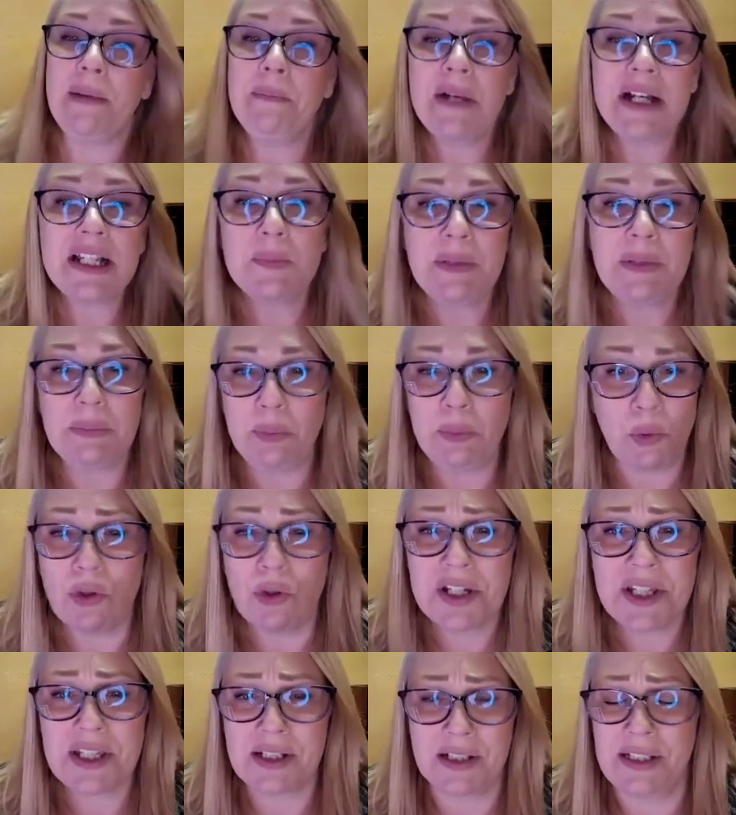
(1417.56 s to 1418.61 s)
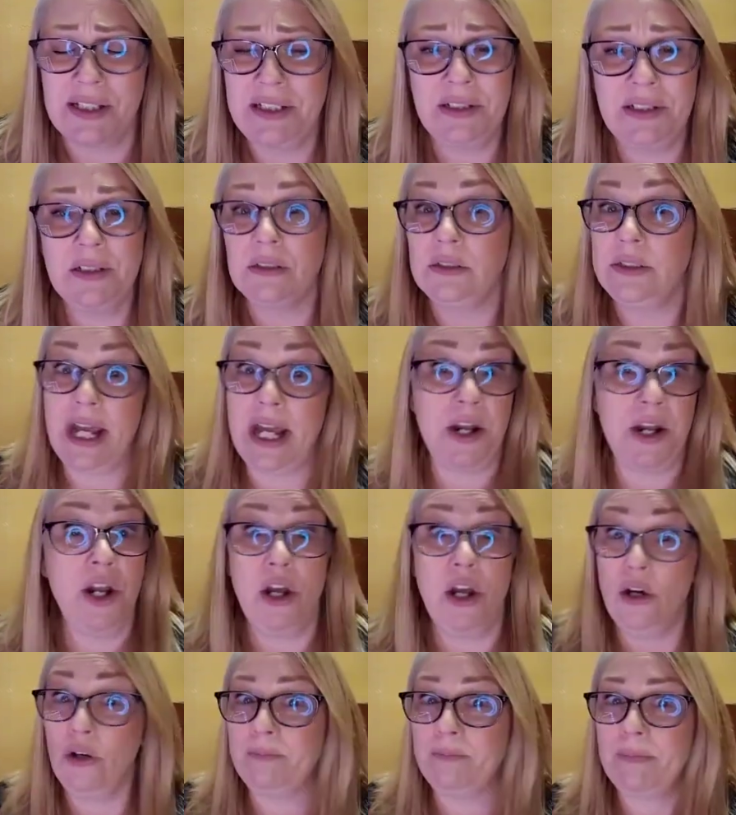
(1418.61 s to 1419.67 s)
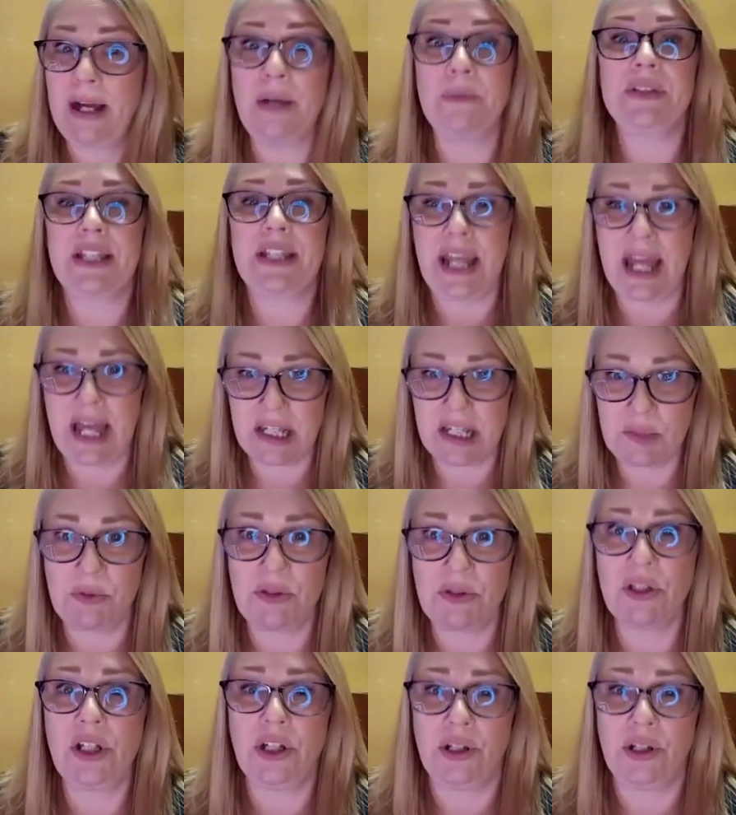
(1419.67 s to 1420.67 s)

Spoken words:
I must be porcelain. Yeah, nope, I was Casper the